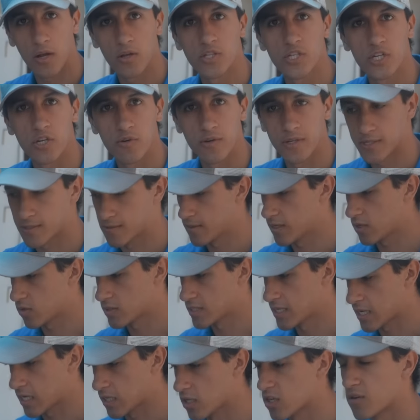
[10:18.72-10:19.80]
I'll do is it'll
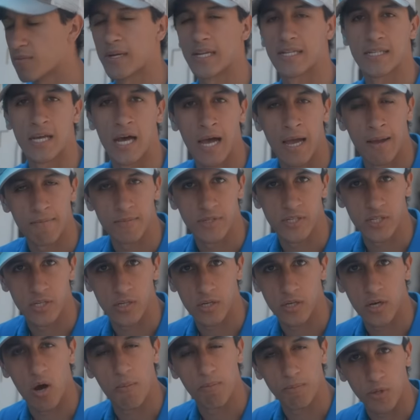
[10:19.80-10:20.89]
take a little bit of time
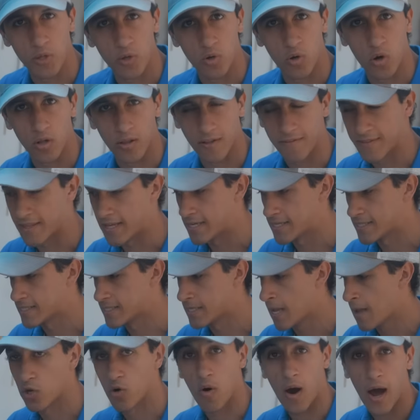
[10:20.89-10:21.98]
to upload all of
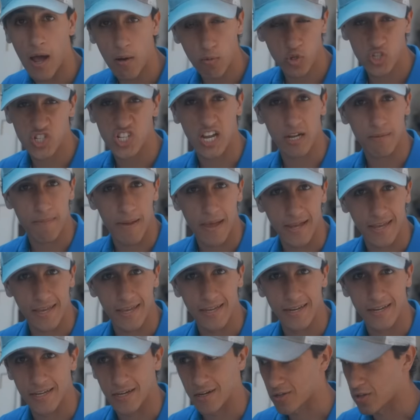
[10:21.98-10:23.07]
this, so I will check back
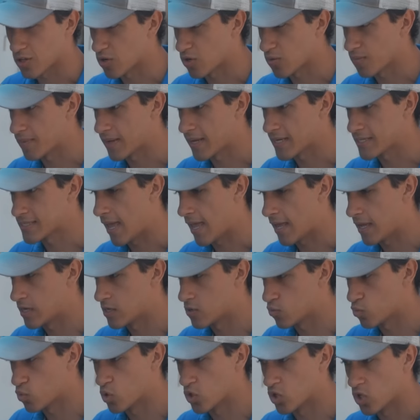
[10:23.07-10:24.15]
in a little bit
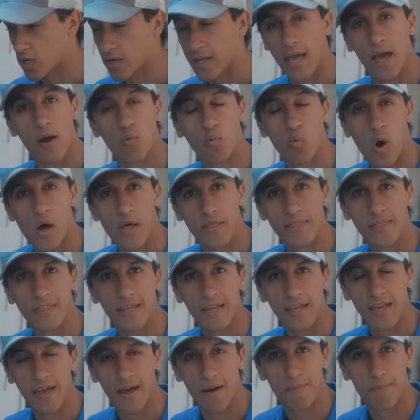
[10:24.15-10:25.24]
and we'll look at what
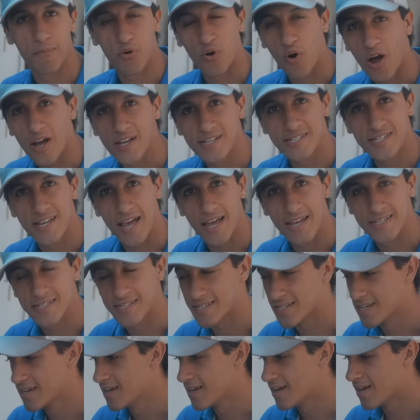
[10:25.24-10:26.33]
the
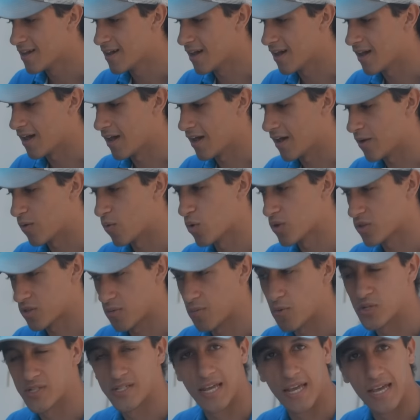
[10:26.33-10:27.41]
processed
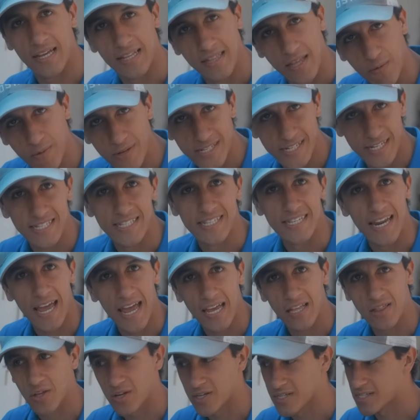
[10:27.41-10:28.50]
orthomosaic that we did
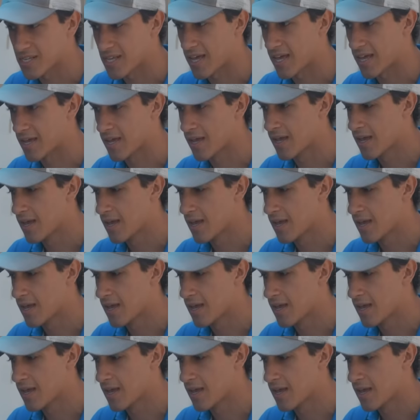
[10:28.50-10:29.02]
today looks like.